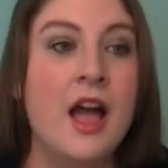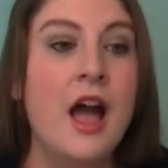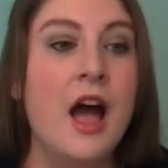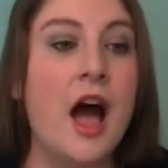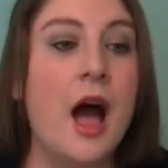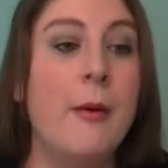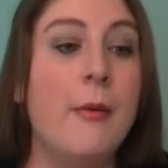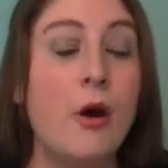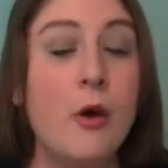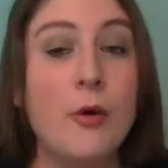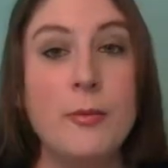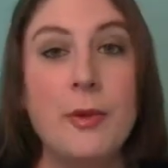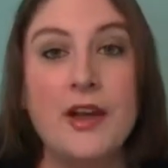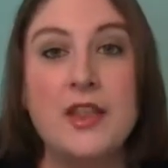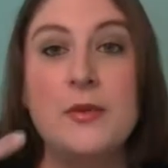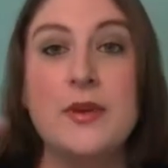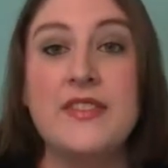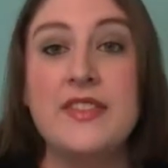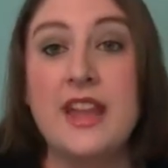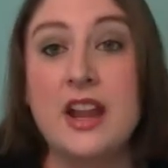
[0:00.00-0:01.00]
Um, oh, by the
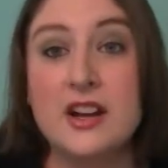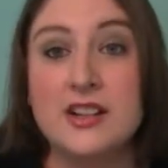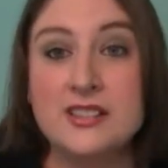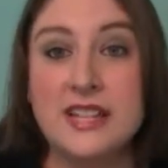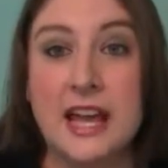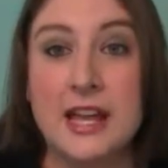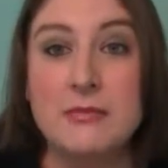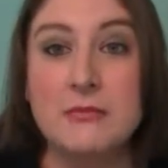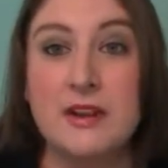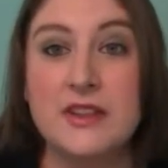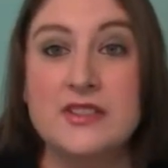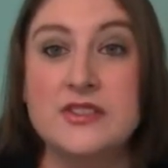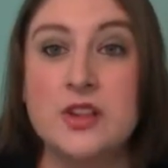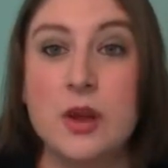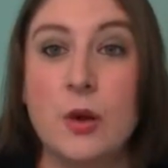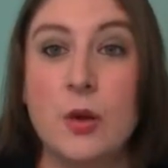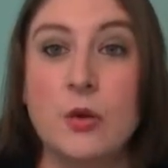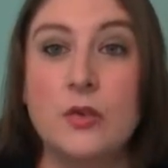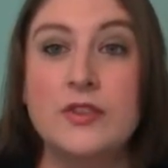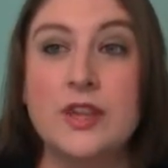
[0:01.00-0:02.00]
way, they are 10 months
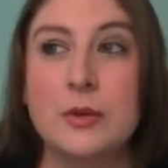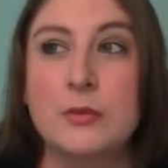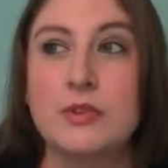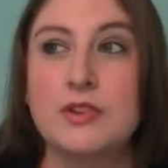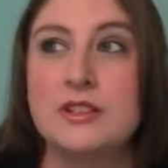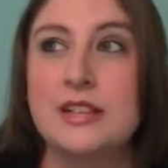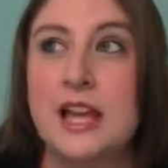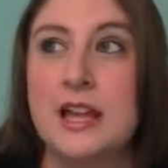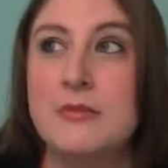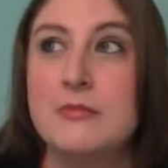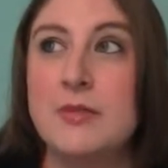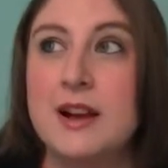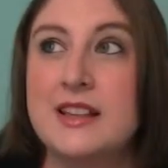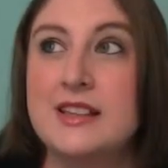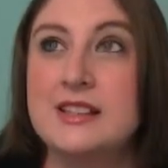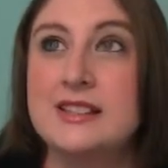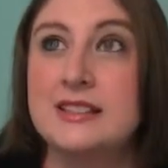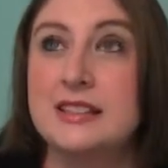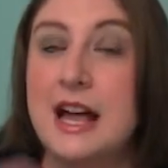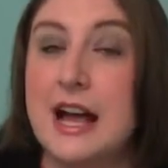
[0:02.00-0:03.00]
old. They were 10
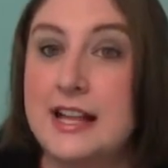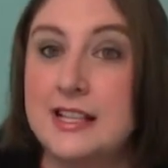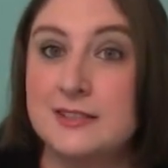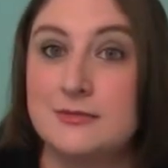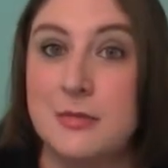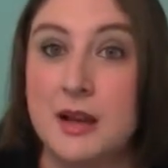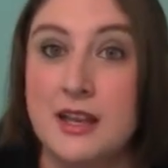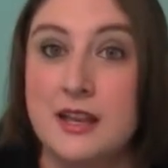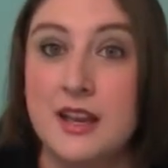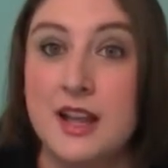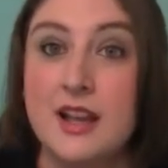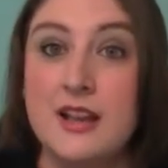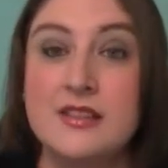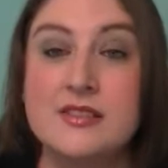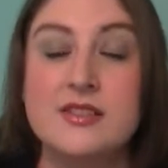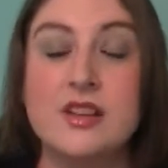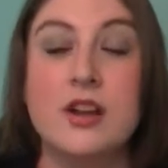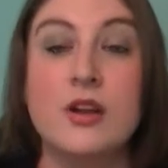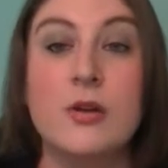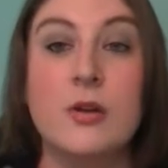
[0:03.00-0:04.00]
months last Monday,
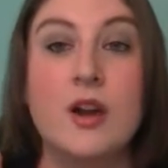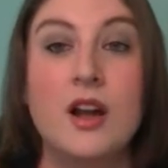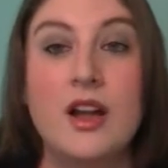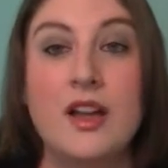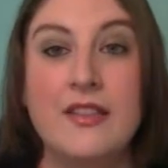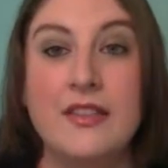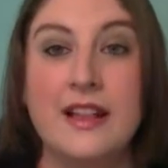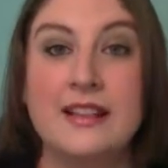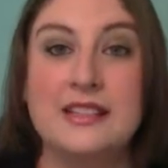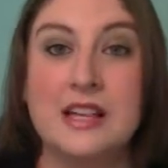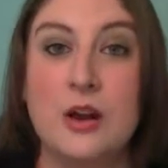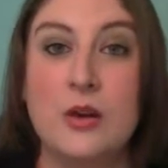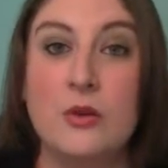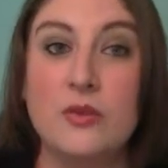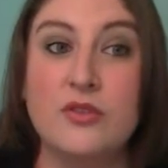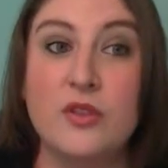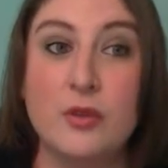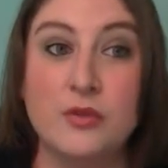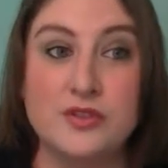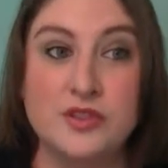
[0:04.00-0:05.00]
so that's how
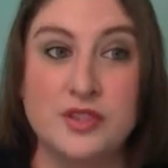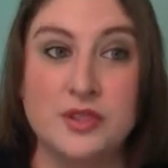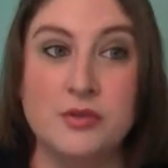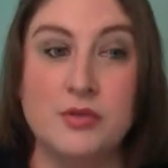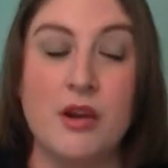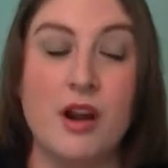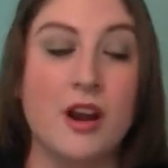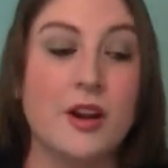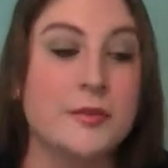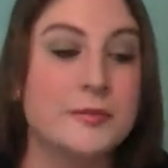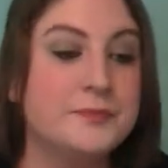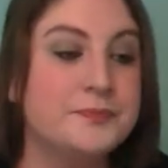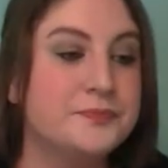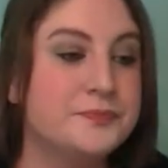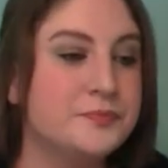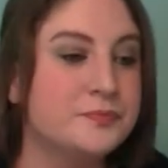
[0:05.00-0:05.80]
those two are.